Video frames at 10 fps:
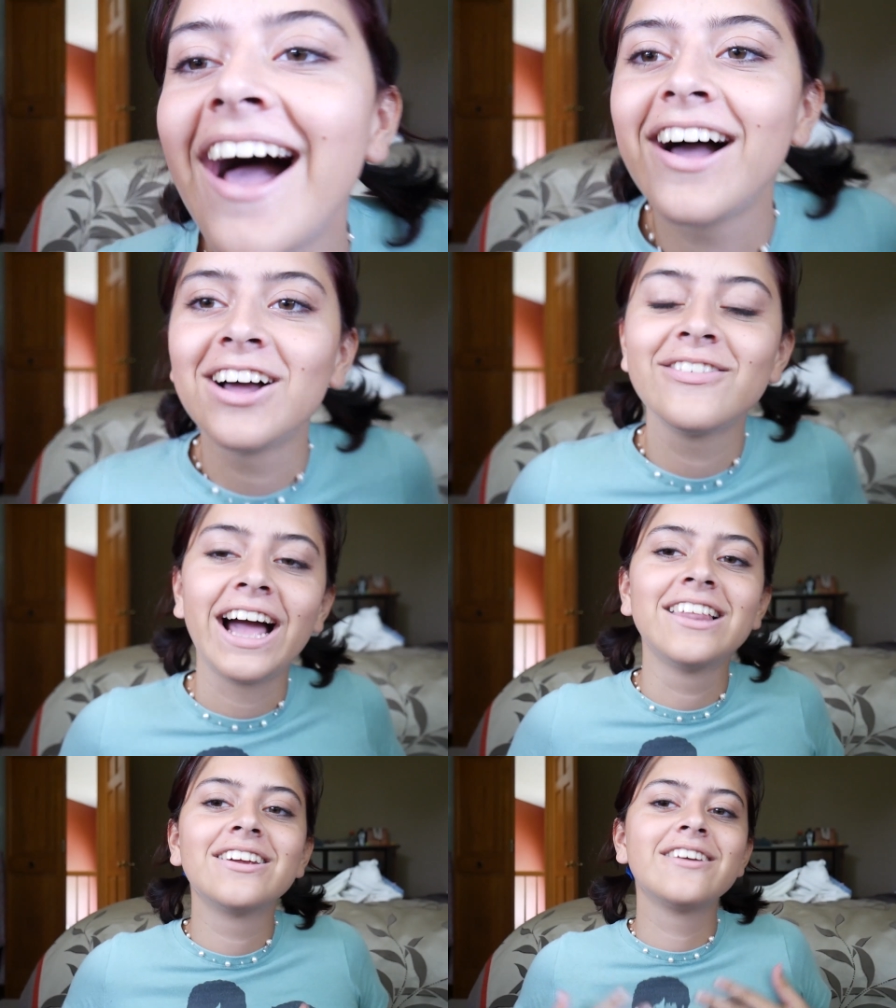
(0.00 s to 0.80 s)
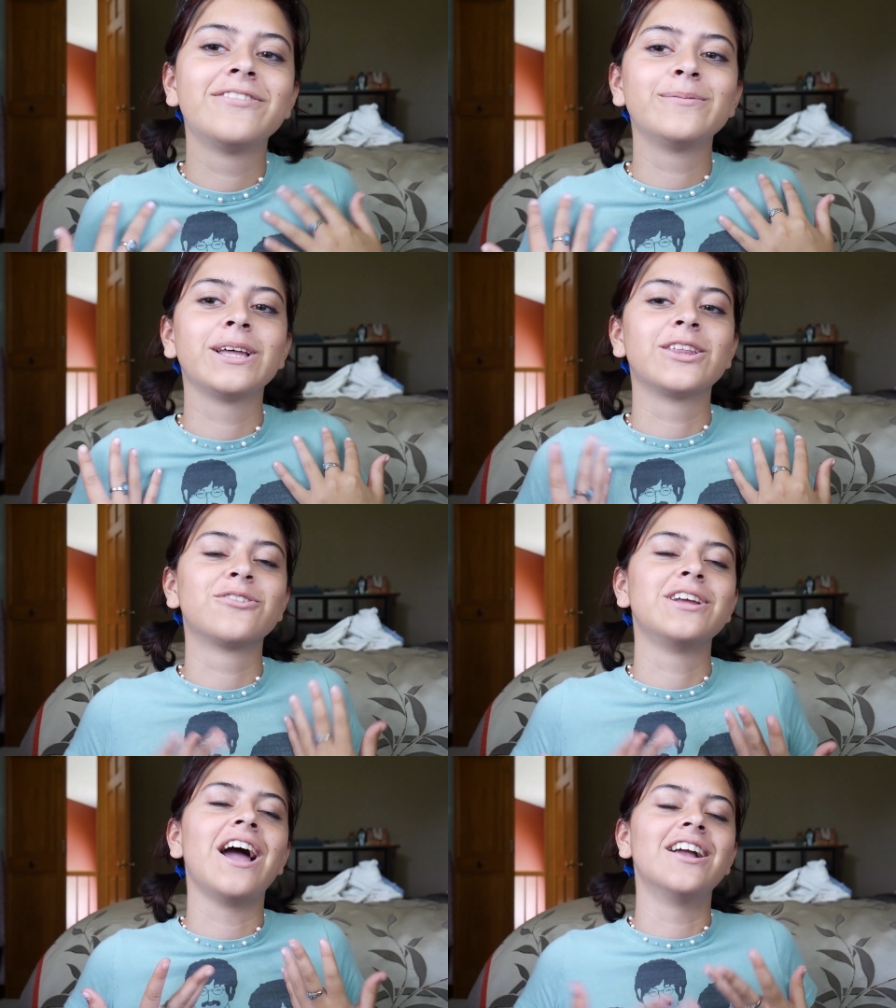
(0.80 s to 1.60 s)
um, I literally filmed like
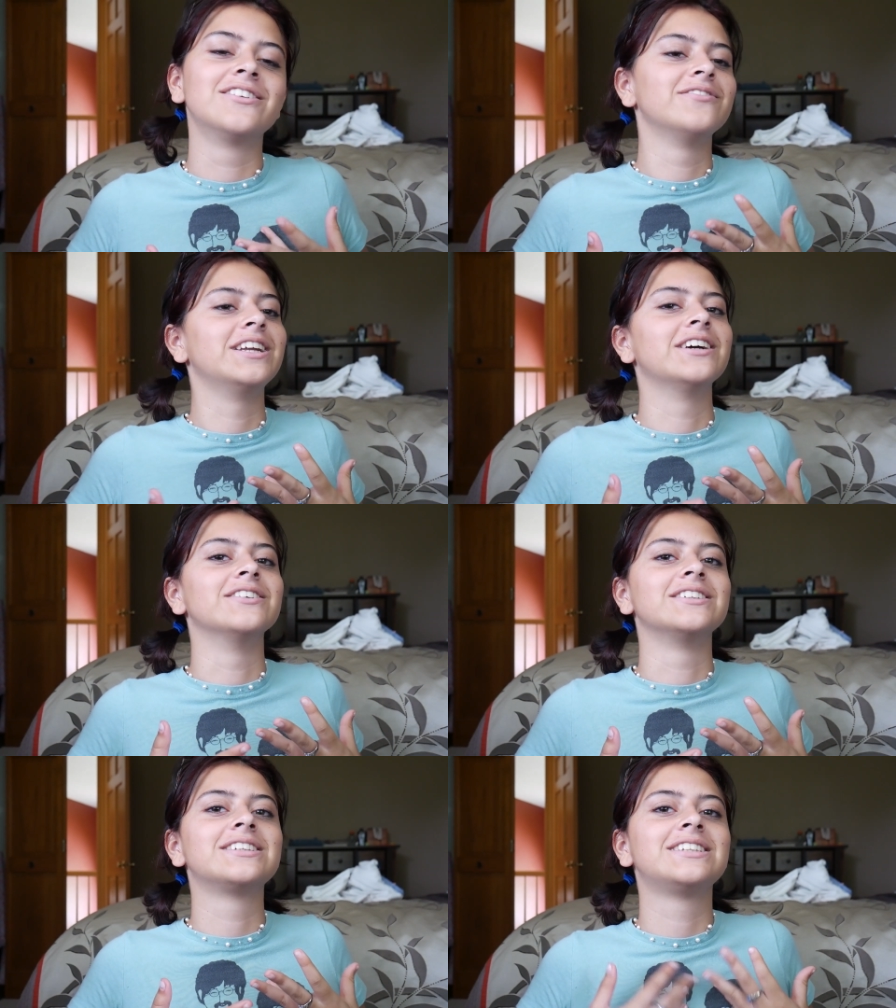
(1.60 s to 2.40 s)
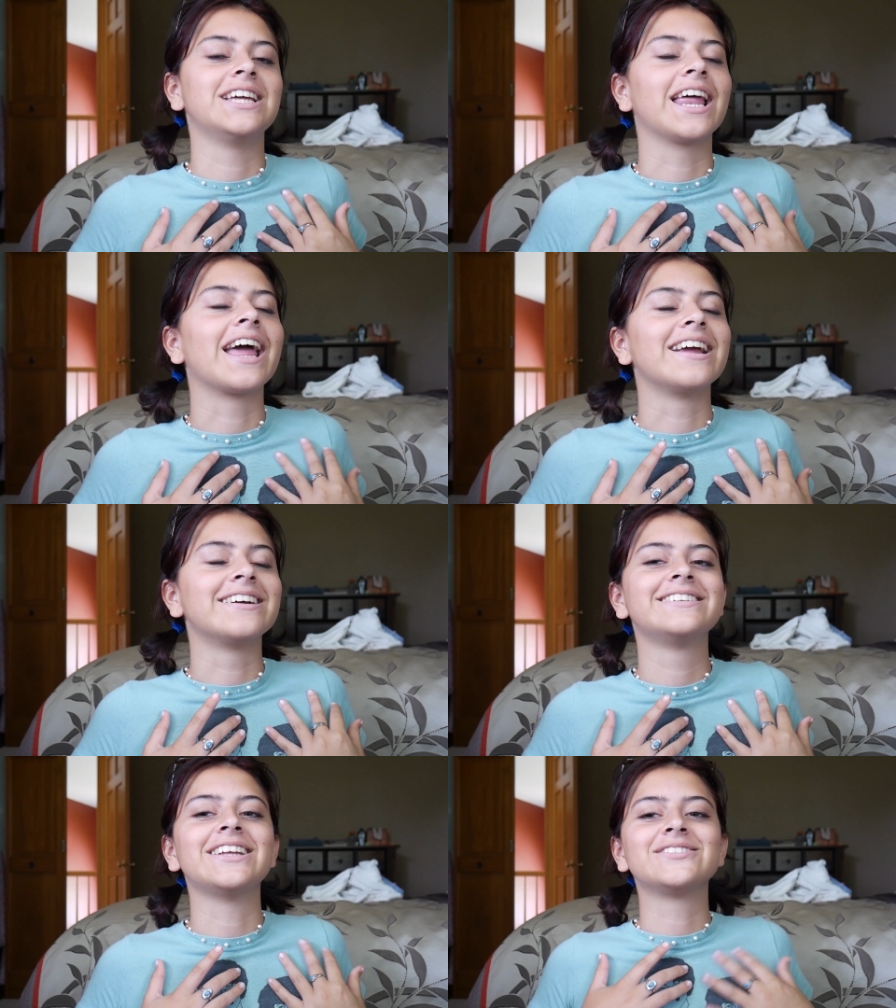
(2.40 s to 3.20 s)
300 videos
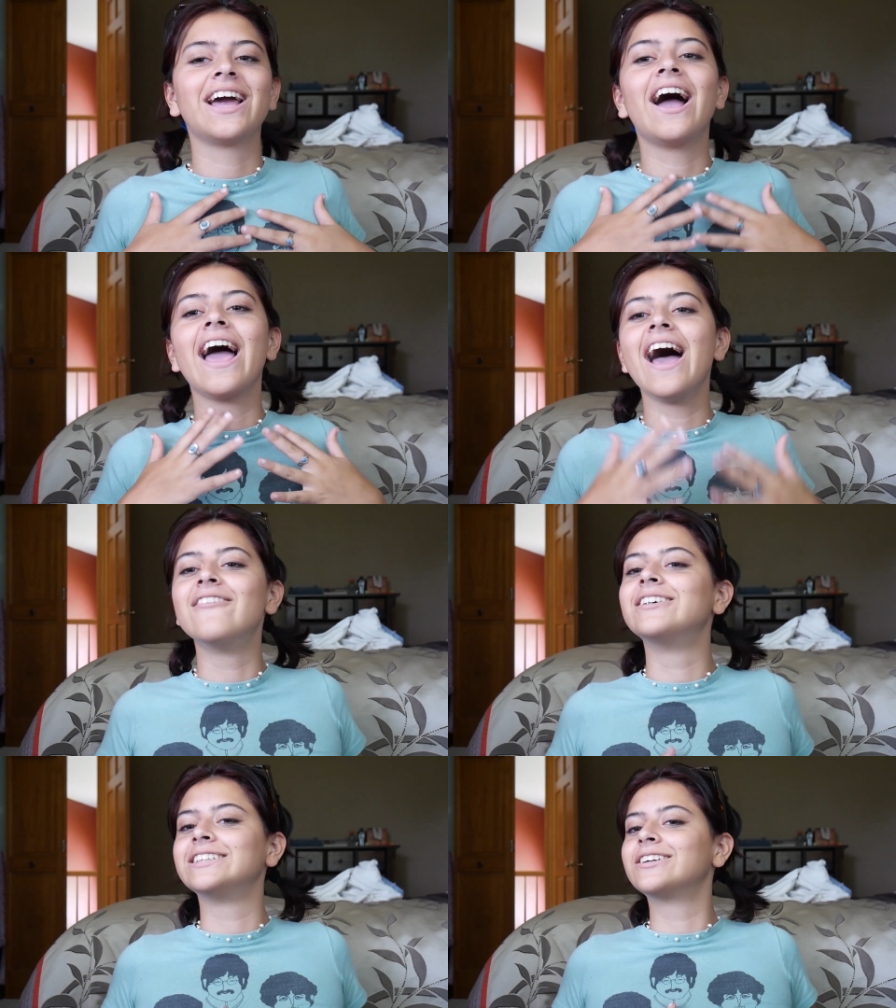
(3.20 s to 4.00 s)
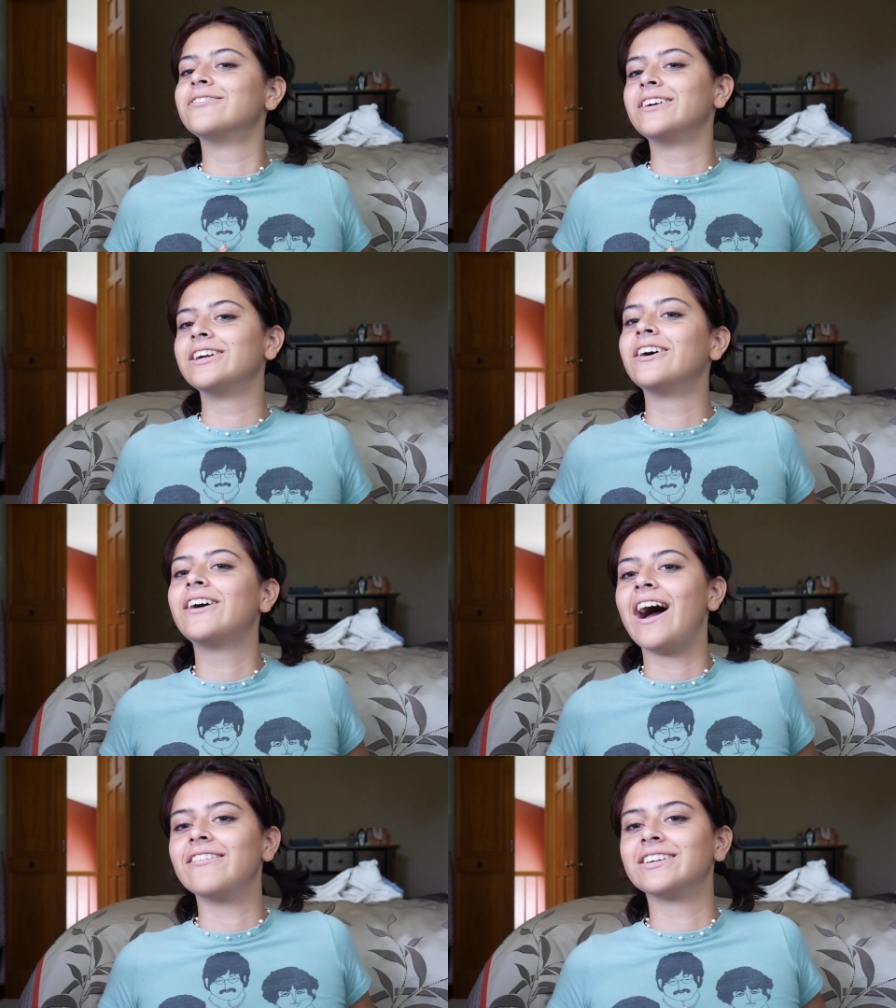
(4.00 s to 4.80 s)
today. That's why every single
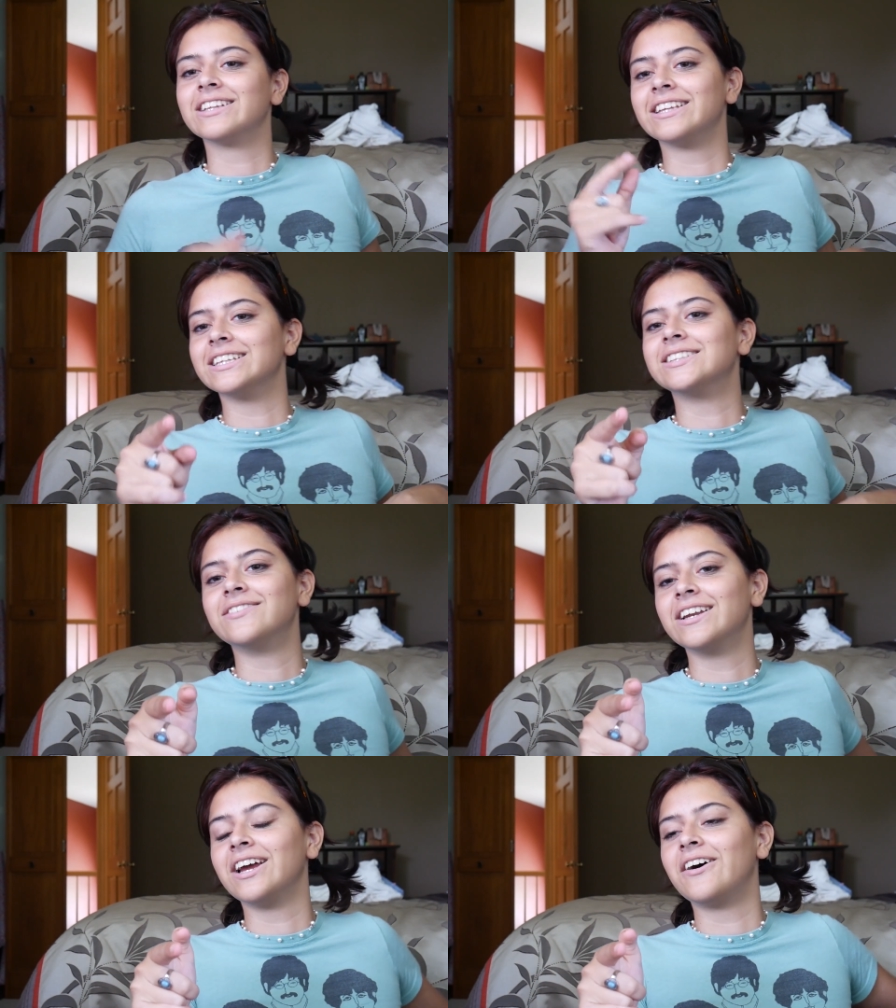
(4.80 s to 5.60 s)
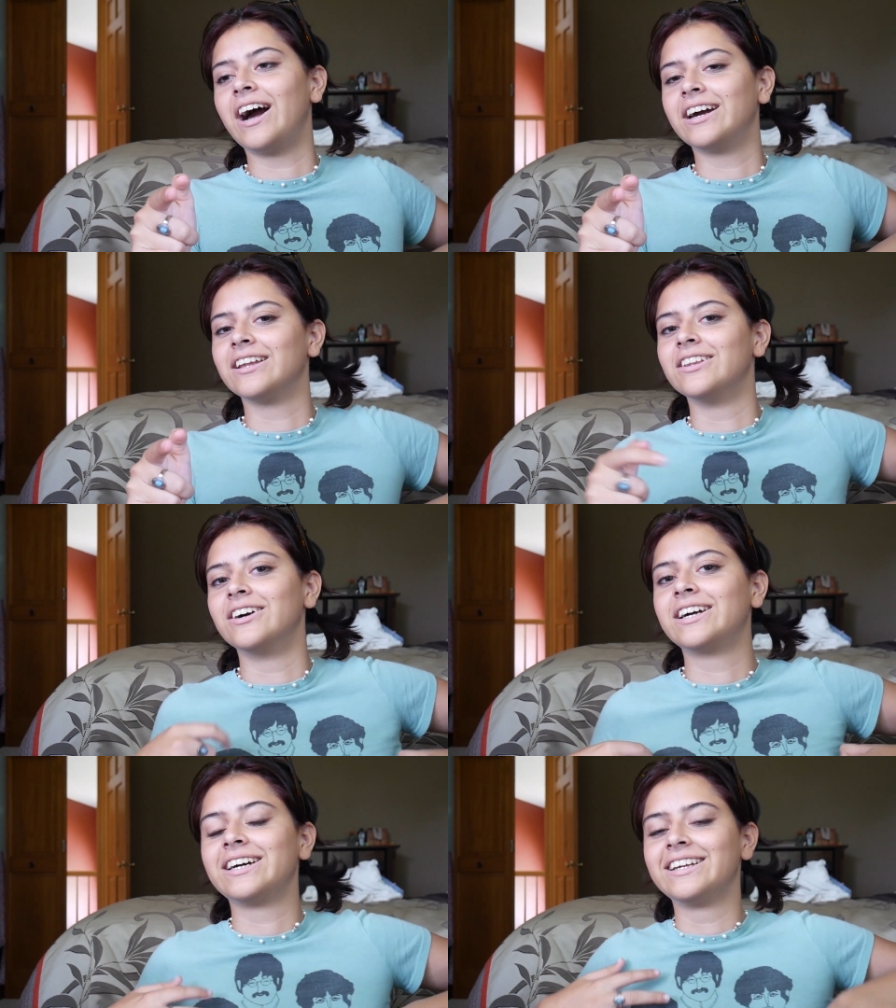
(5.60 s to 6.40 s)
video after this video, I'm gonna
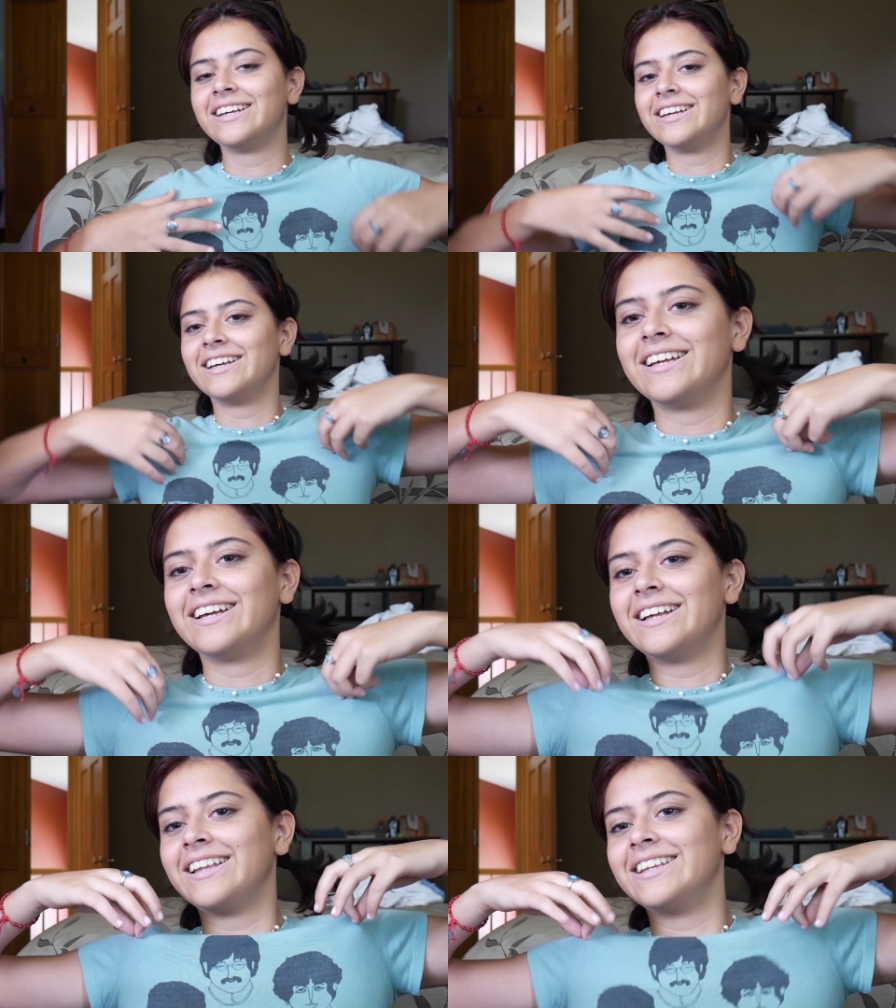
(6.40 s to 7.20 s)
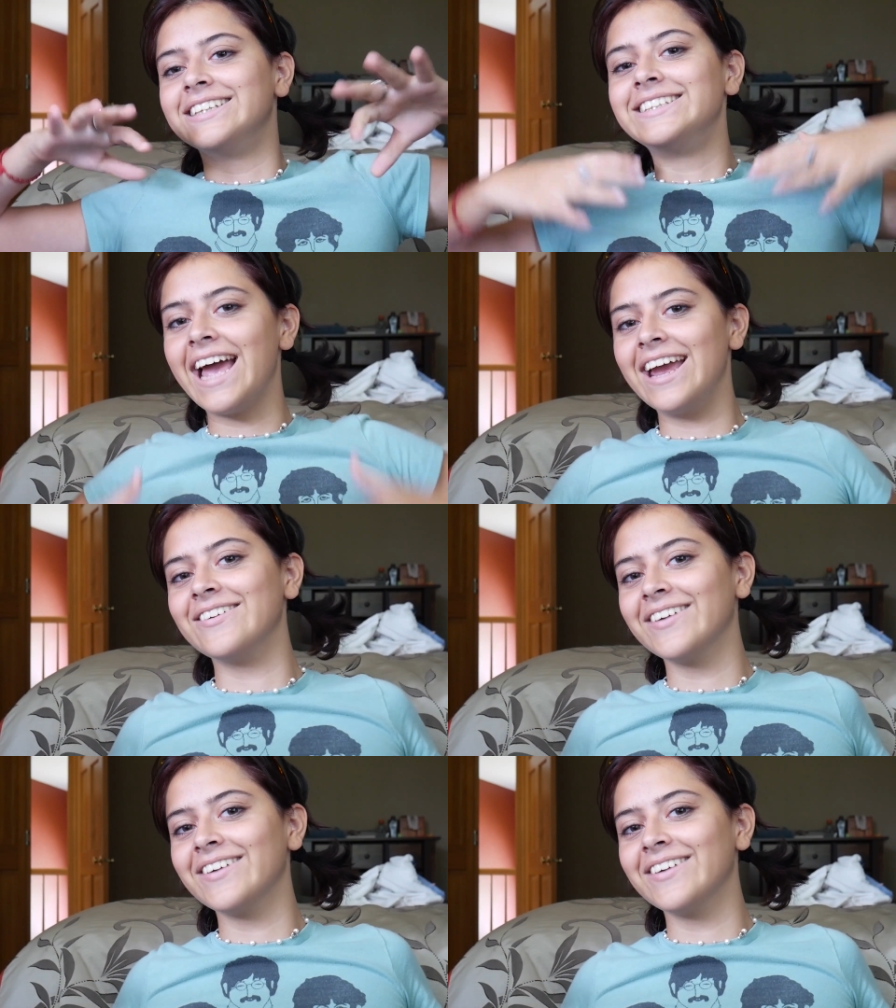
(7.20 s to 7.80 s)
look the same